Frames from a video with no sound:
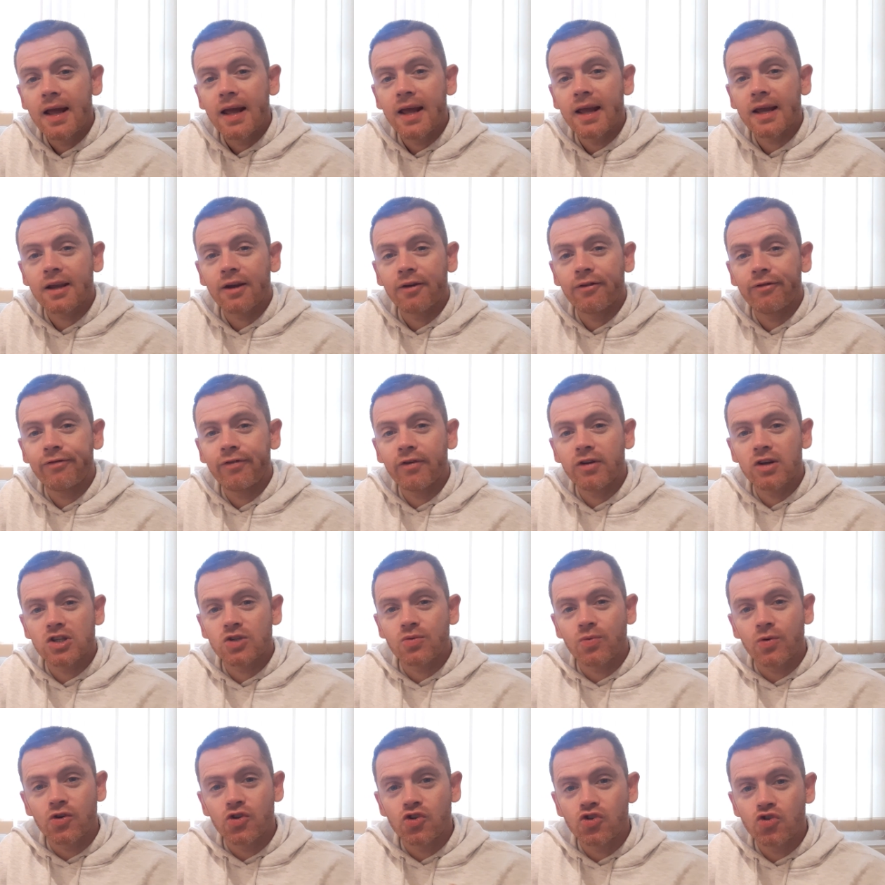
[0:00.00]
It can fill us
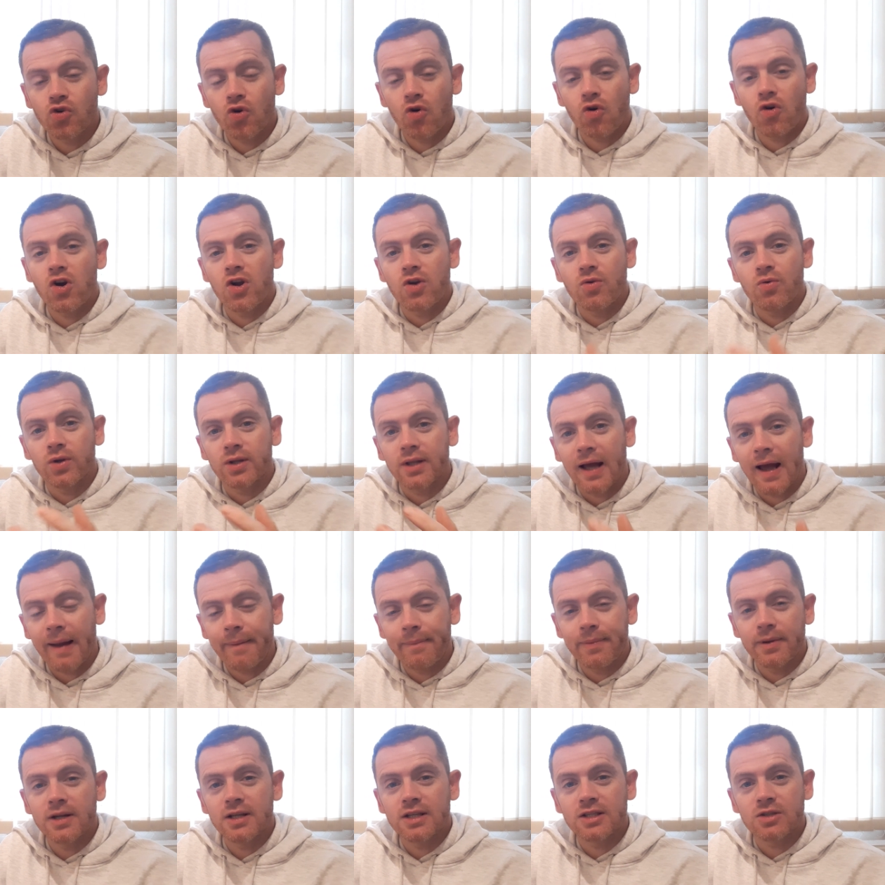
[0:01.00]
with joy, with
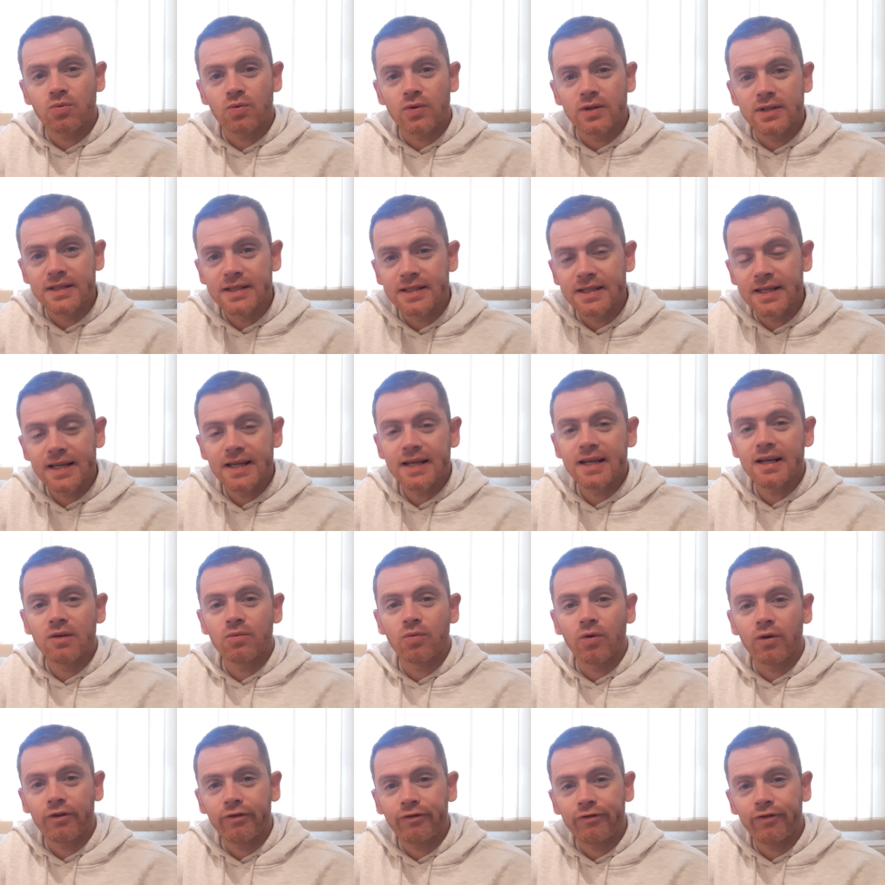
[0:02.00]
happiness, with zeal,
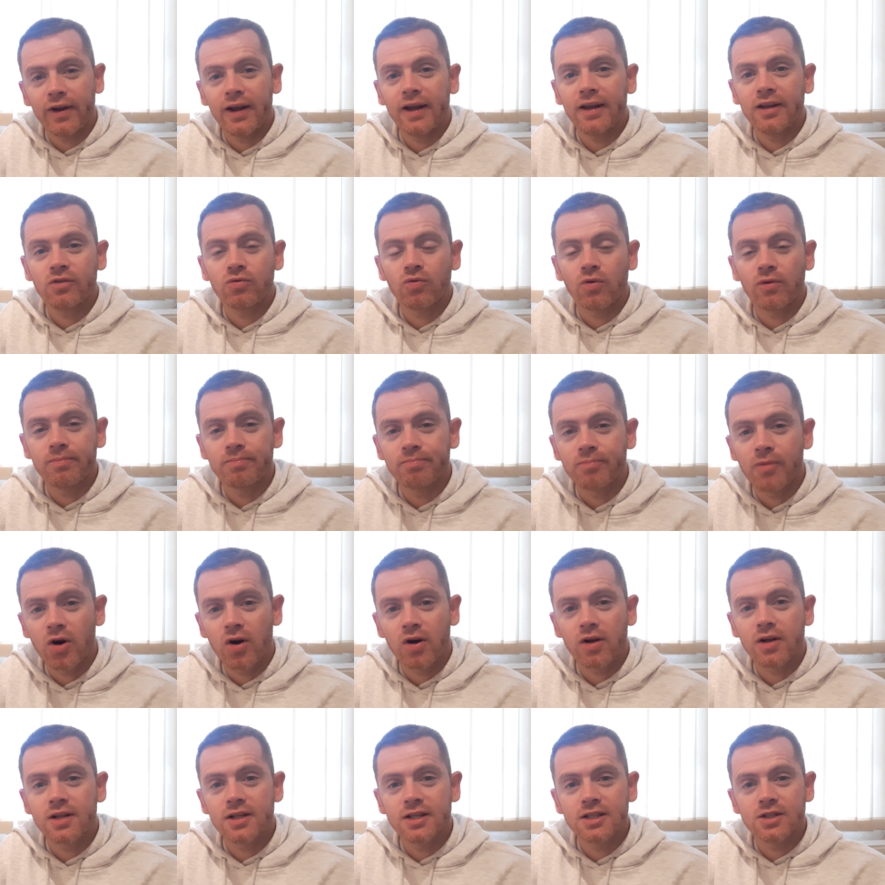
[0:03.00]
with faith, with
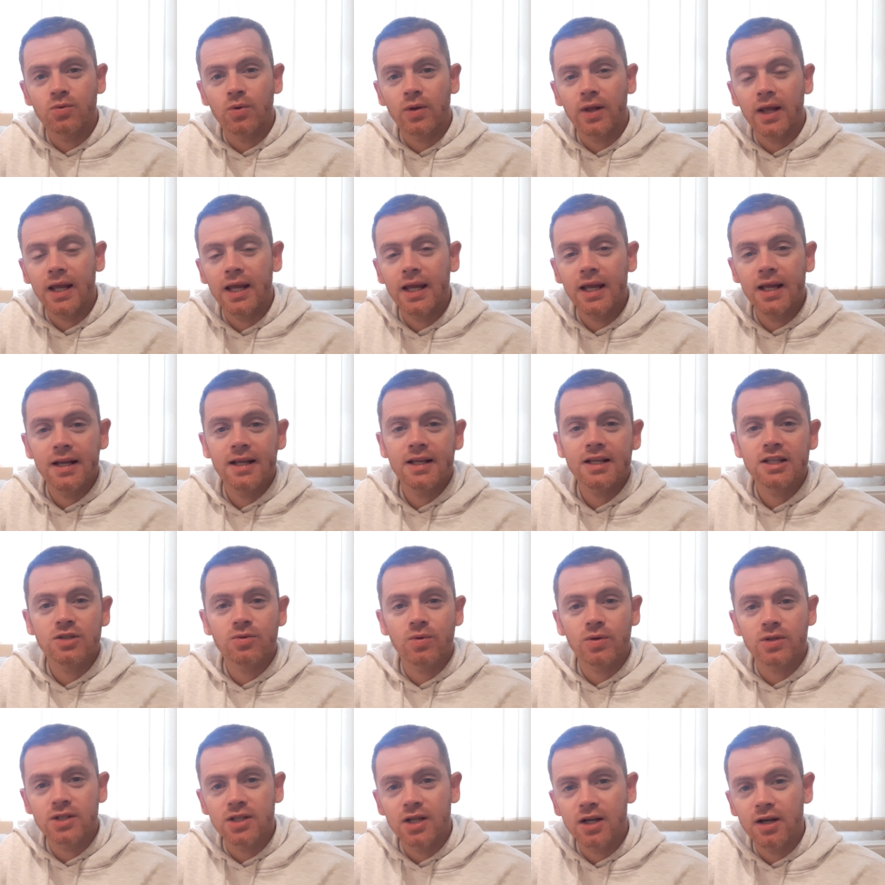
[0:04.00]
miracles, with healings,
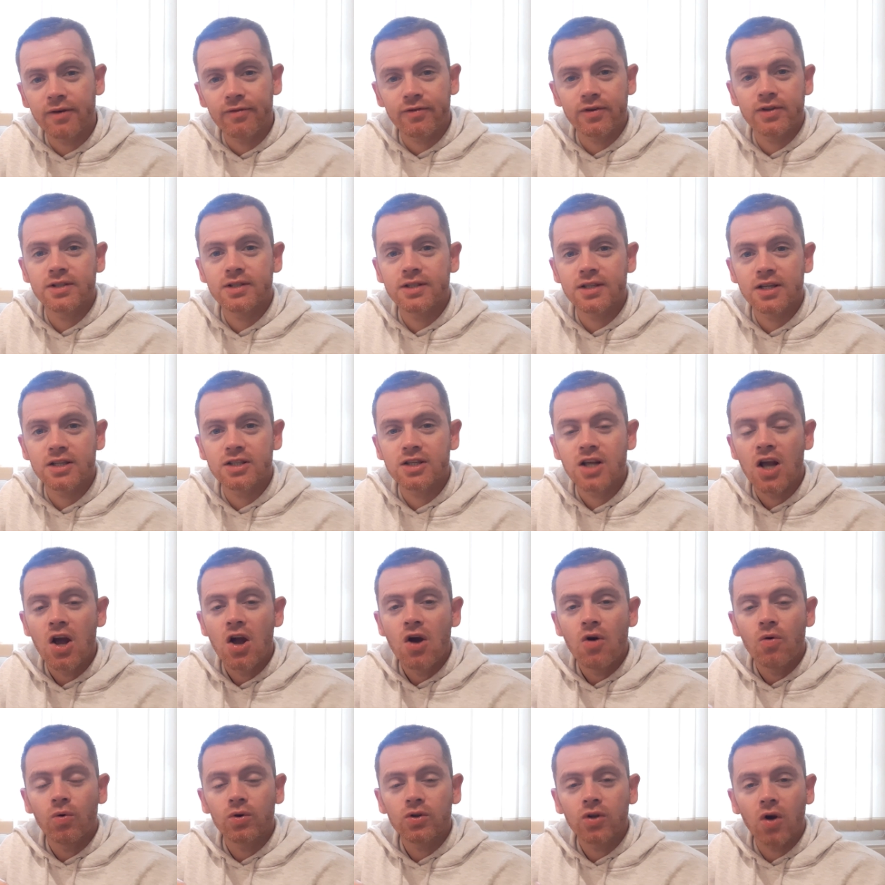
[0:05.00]
with deliverances,
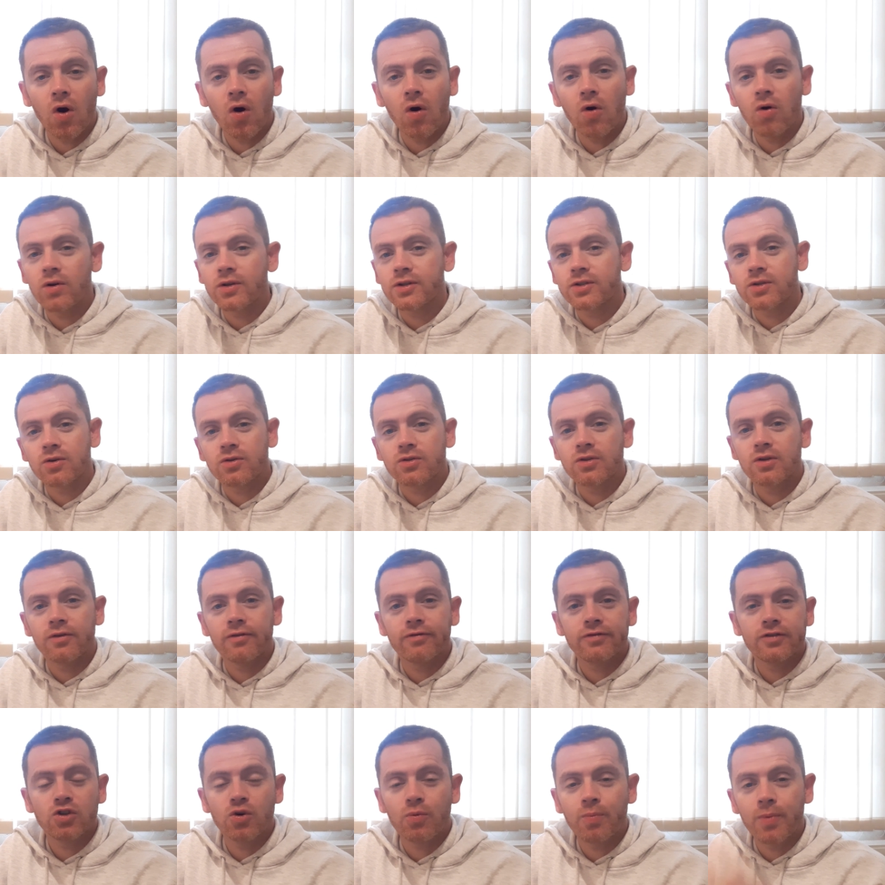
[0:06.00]
with all sorts of
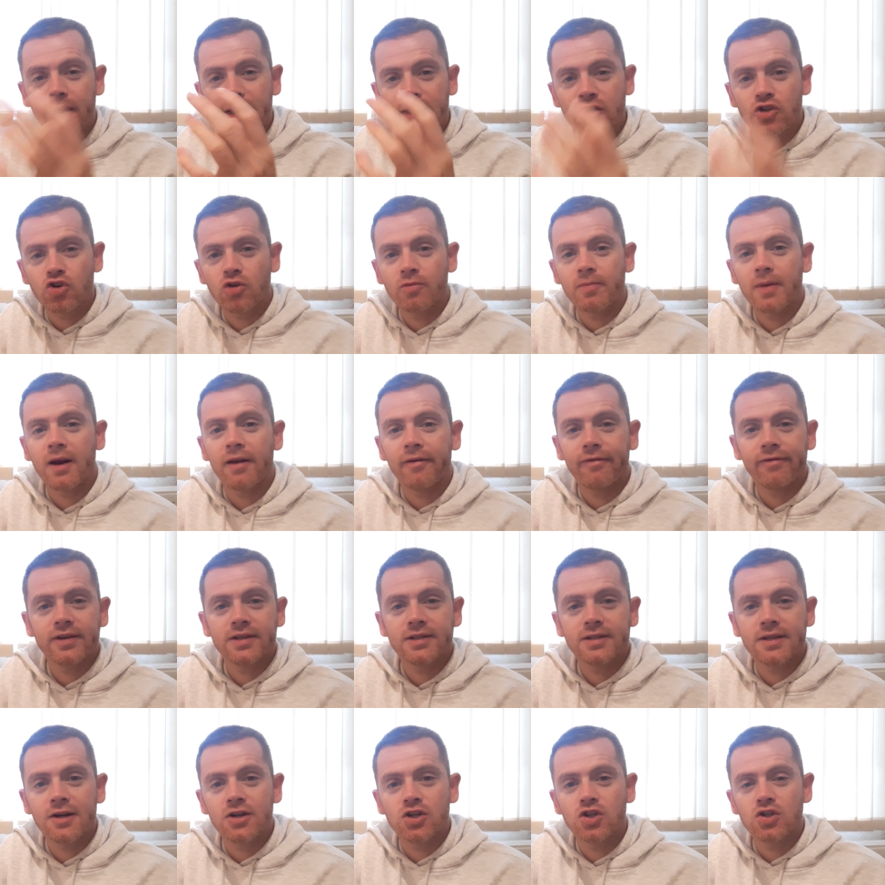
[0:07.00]
supernatural
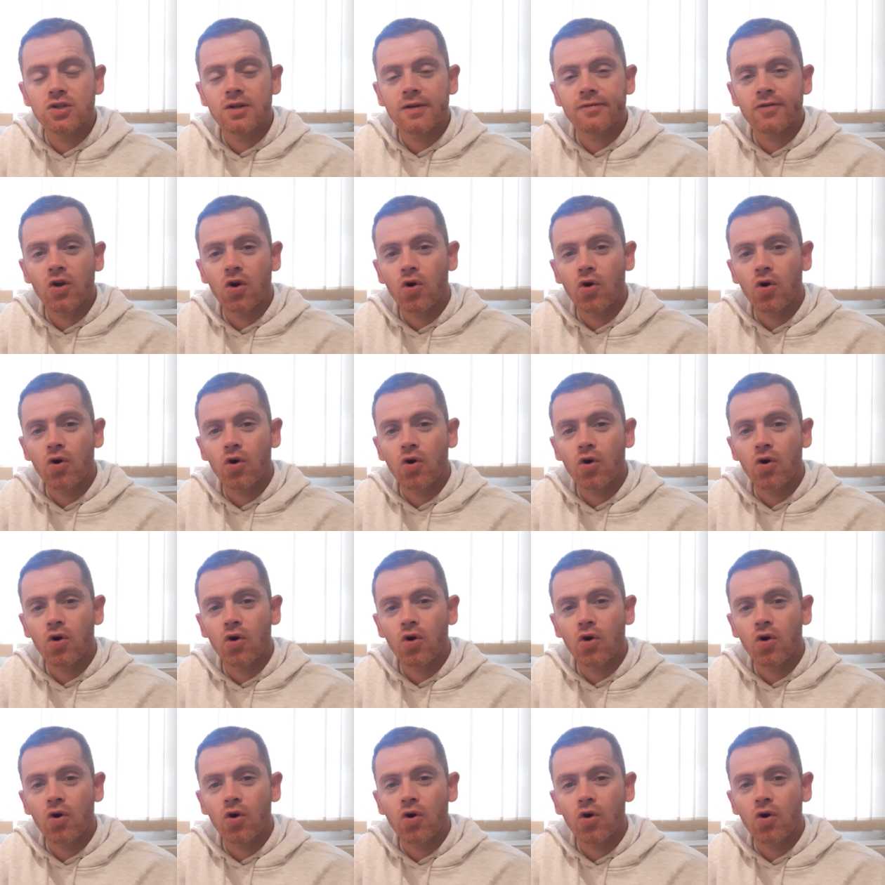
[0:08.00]
manifestations of